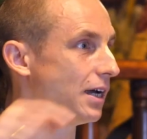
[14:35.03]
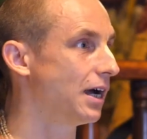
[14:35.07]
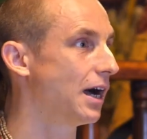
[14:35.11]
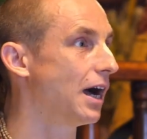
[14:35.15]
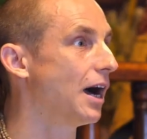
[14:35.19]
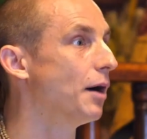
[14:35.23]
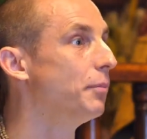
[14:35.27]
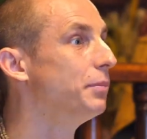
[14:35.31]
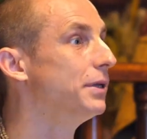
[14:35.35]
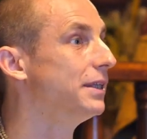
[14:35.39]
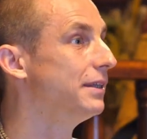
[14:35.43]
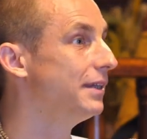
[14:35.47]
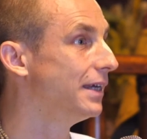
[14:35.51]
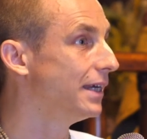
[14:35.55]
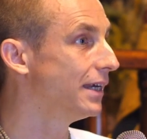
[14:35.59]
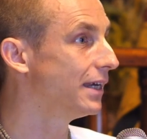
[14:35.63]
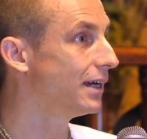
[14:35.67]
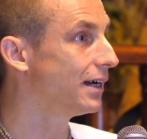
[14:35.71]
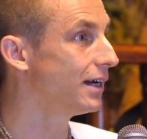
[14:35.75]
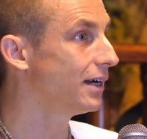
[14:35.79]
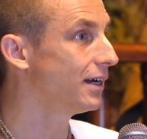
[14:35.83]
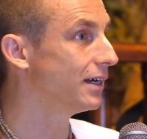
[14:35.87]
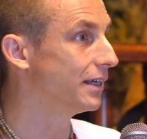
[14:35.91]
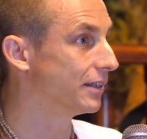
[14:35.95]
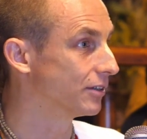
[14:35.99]

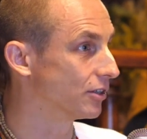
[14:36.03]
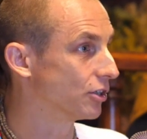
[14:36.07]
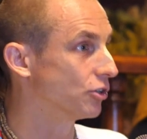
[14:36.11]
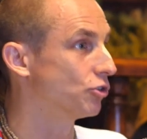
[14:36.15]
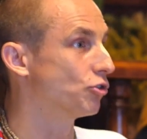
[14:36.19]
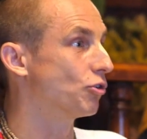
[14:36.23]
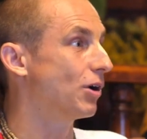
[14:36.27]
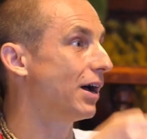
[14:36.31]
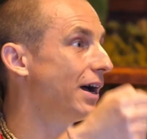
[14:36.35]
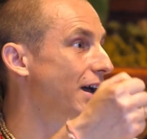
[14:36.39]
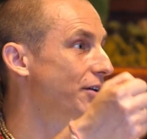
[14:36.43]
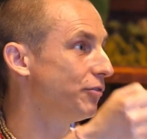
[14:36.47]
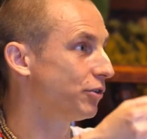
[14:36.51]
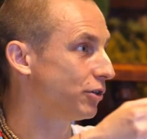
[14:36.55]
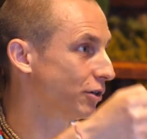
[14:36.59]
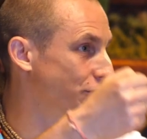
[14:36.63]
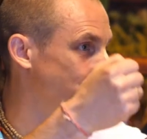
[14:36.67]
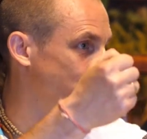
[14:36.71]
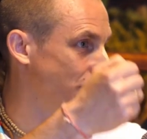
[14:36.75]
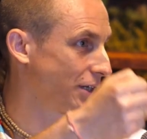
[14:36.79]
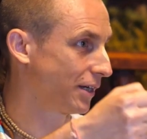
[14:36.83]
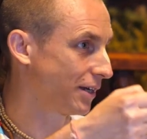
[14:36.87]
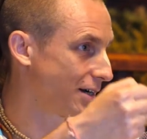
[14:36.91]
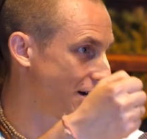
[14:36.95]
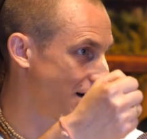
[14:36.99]
abhideya and the driving of
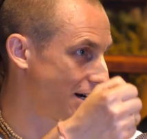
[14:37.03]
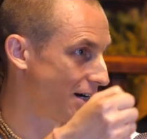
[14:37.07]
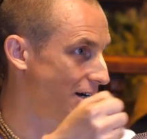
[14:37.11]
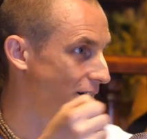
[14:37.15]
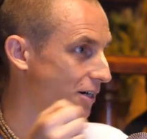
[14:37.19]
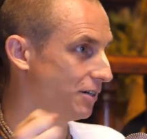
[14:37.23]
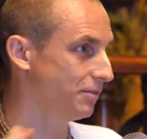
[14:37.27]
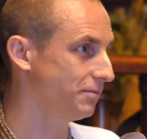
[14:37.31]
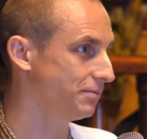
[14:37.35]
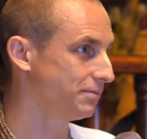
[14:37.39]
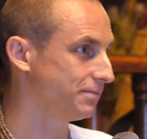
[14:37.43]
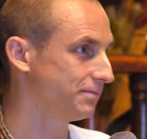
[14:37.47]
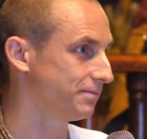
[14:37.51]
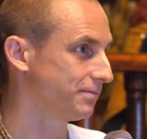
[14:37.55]
the car.